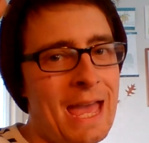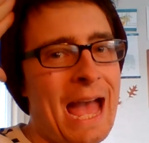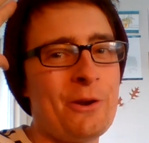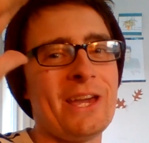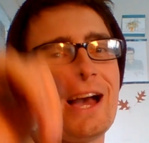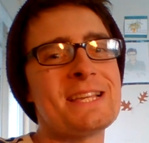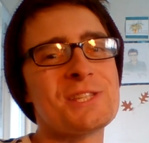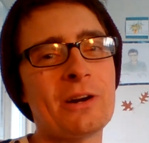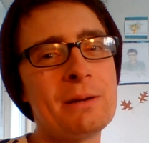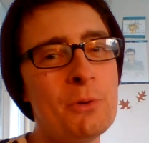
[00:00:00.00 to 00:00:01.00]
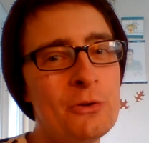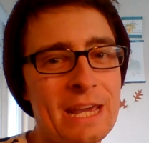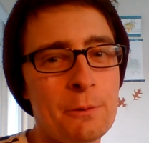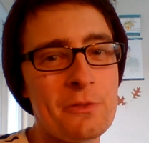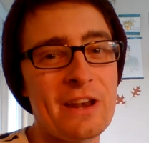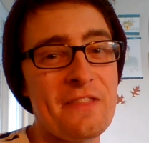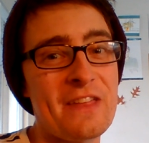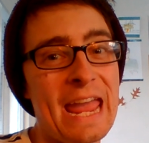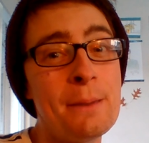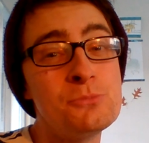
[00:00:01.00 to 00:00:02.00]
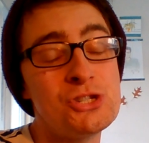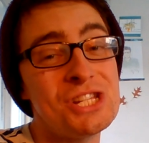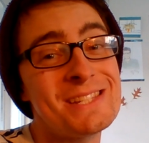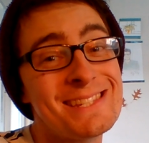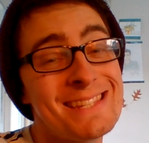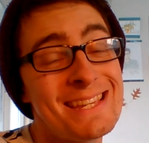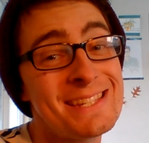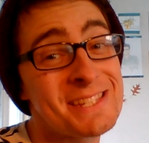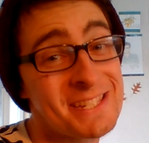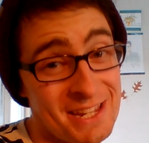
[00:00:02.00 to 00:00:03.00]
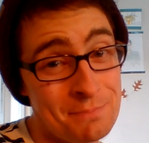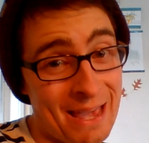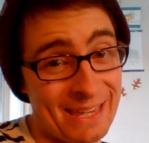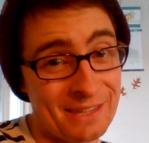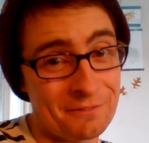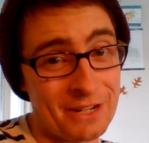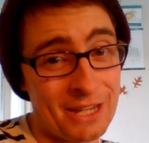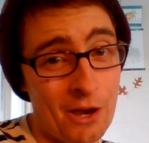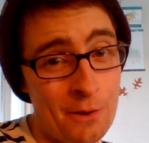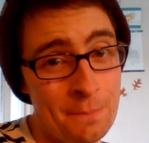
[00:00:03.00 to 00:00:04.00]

Howdy guys, Laurie Moon here with another MGC skin making video. Why am